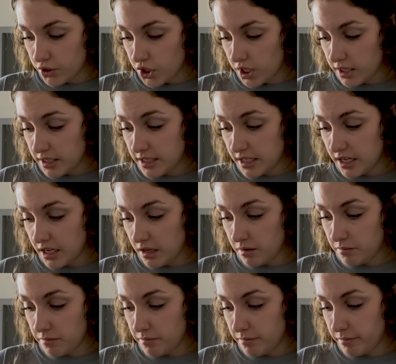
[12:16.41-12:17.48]
chia
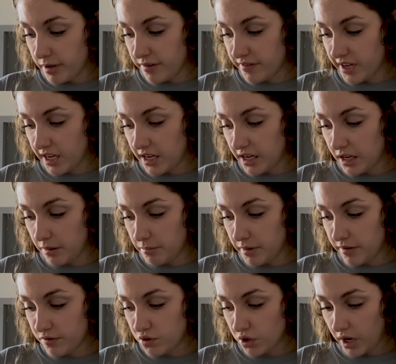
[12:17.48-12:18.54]
seed, beef kidney,
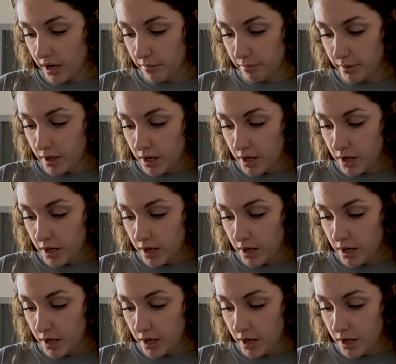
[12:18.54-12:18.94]
beef tripe,